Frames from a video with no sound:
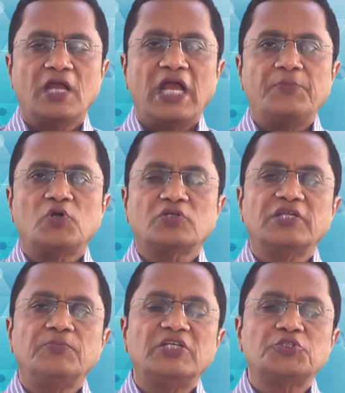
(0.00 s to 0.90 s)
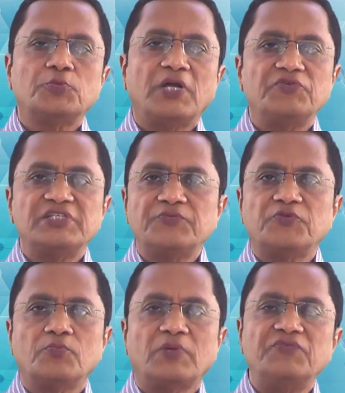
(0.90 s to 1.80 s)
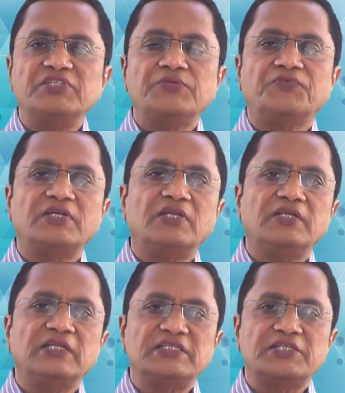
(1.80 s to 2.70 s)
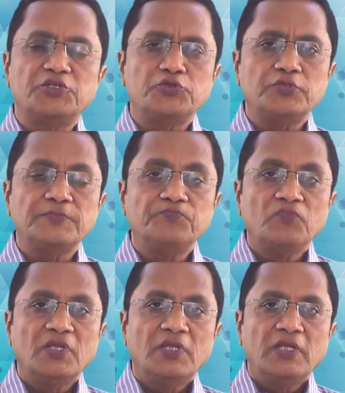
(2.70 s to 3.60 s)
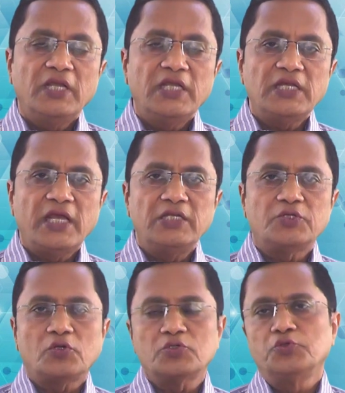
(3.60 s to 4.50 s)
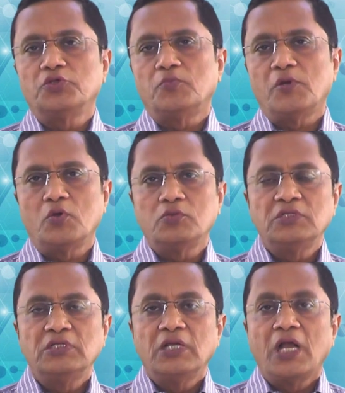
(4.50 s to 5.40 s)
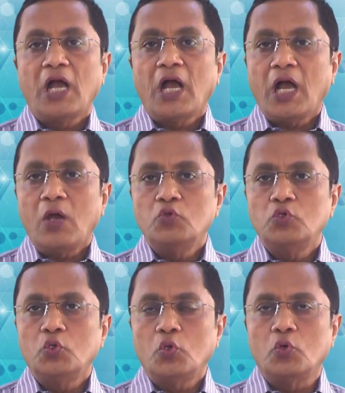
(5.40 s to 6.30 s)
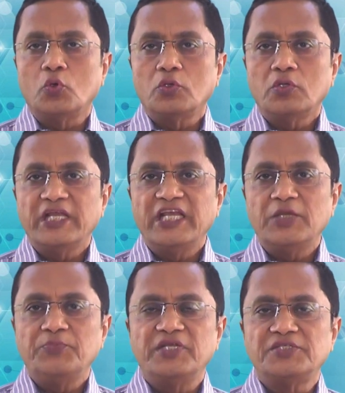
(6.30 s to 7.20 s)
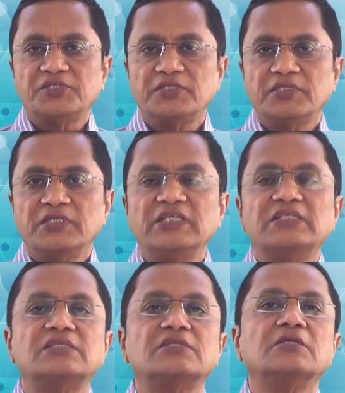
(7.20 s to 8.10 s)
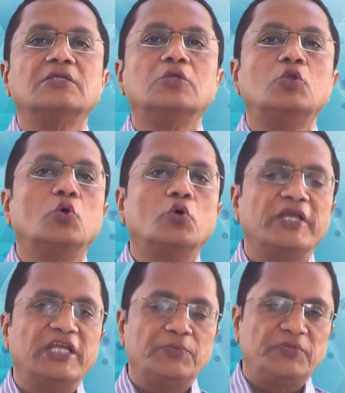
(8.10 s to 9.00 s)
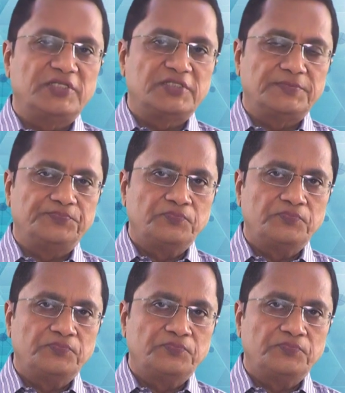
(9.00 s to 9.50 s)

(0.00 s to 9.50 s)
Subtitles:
I am Dr. Himanshu Bavishi from Bavishi Fertility Institute, and I will talk to you about how low AMH is low AMH.